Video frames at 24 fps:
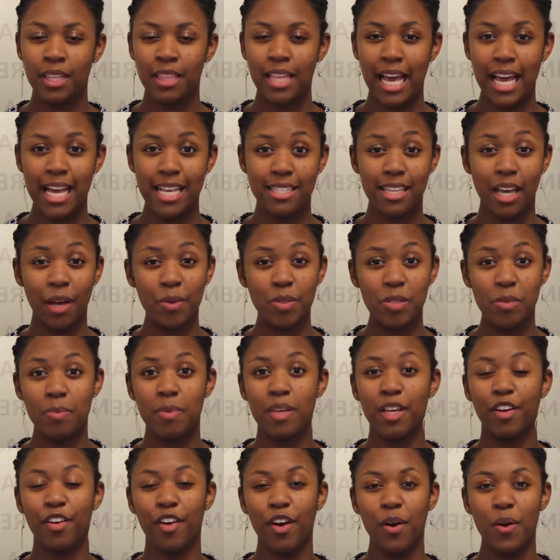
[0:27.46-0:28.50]
that has helped
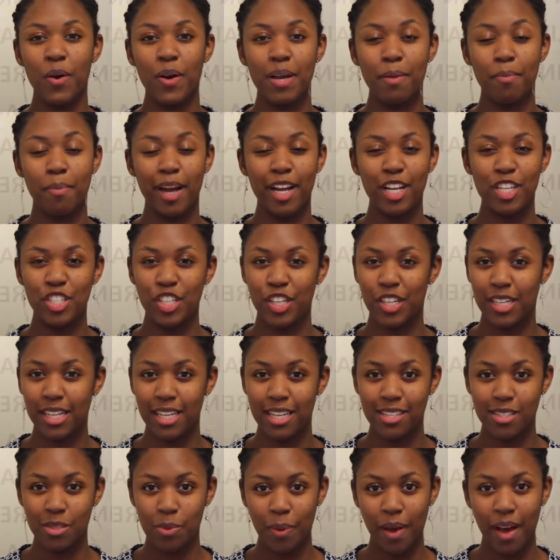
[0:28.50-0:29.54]
me grow in my journey
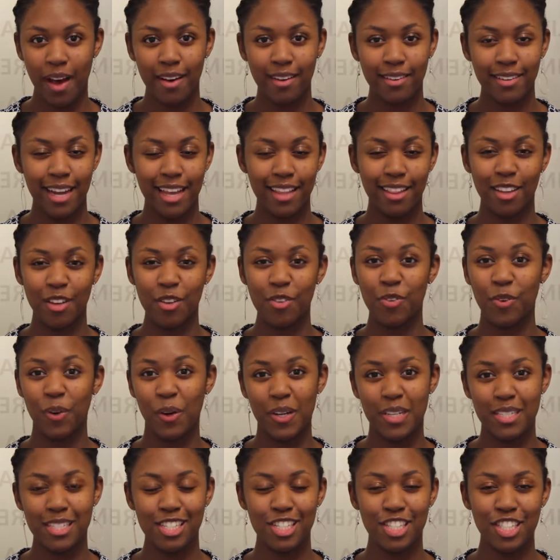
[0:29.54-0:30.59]
as well. And I look
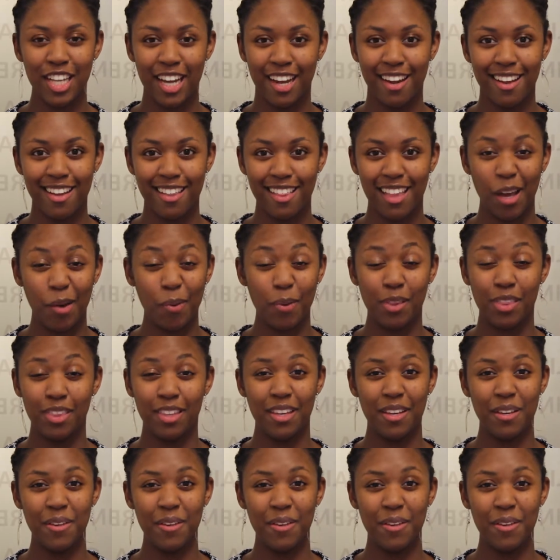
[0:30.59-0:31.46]
forward to sharing that with